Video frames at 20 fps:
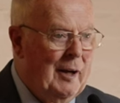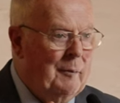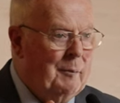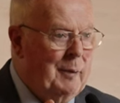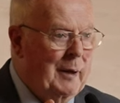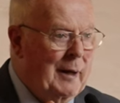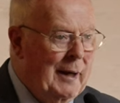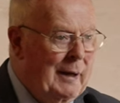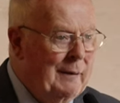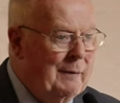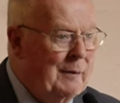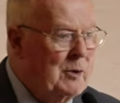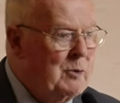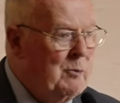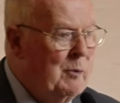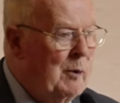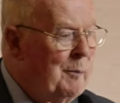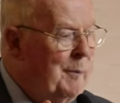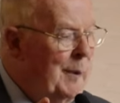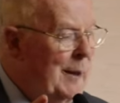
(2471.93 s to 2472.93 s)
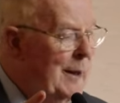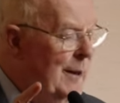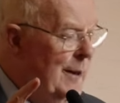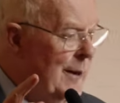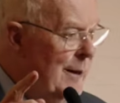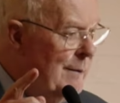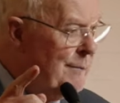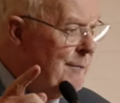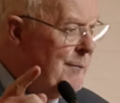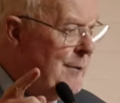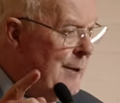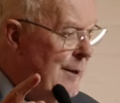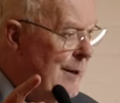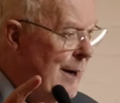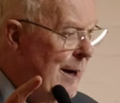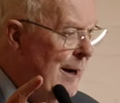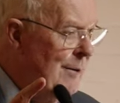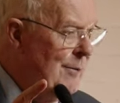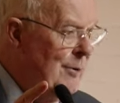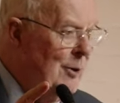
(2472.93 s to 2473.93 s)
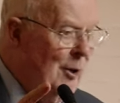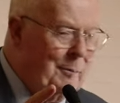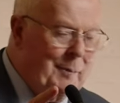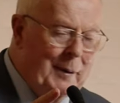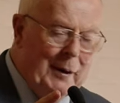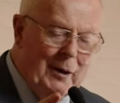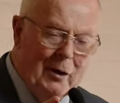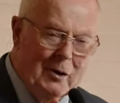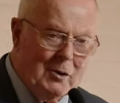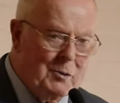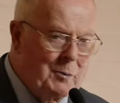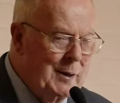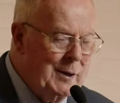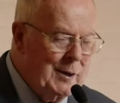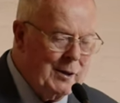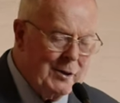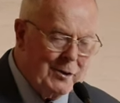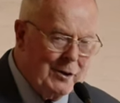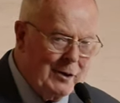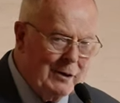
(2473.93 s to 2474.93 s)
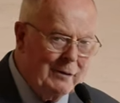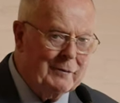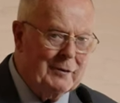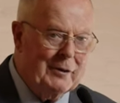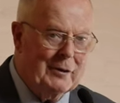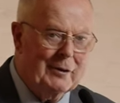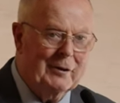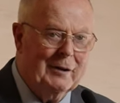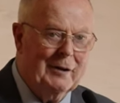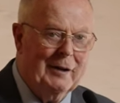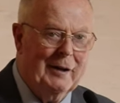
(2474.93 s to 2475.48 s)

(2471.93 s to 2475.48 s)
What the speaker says: Believers will be lifted out, not because we deserve to,